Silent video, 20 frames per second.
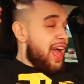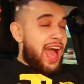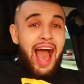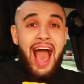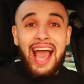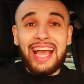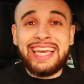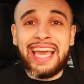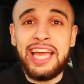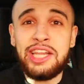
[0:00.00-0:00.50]

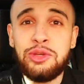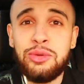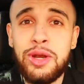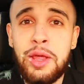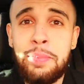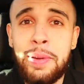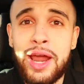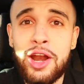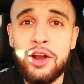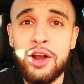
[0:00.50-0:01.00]
I can't do
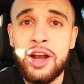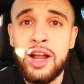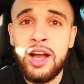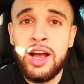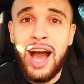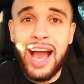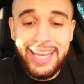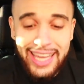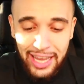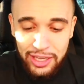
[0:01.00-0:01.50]
any better.
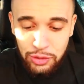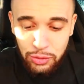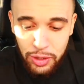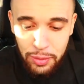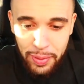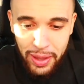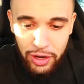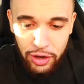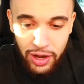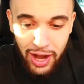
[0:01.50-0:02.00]
I can't do
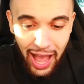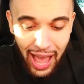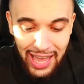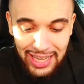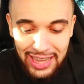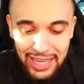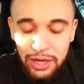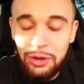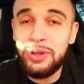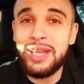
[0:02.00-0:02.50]
any better. I
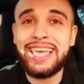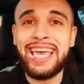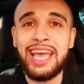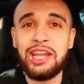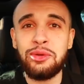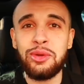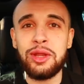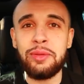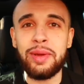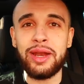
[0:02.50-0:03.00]
literally
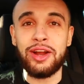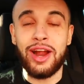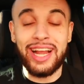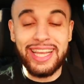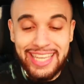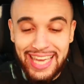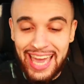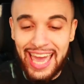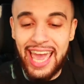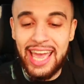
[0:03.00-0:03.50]
can't do any better. I
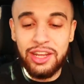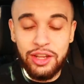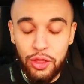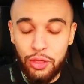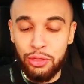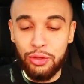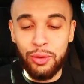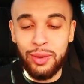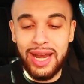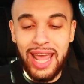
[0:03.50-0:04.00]
can't
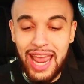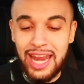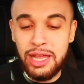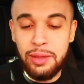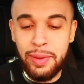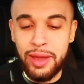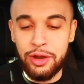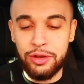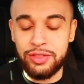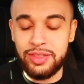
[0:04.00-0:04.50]
throw it
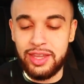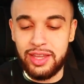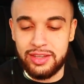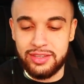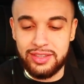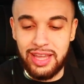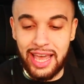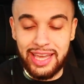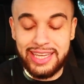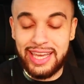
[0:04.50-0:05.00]
any better than
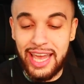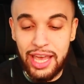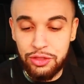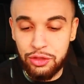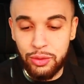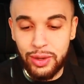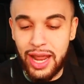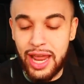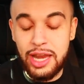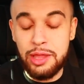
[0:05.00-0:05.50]
this. I can't
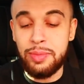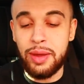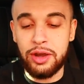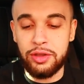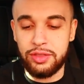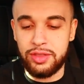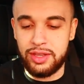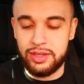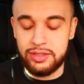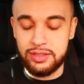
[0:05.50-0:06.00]
throw it any
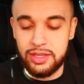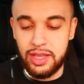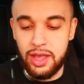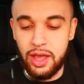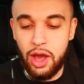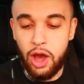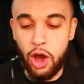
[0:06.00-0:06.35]
better than this.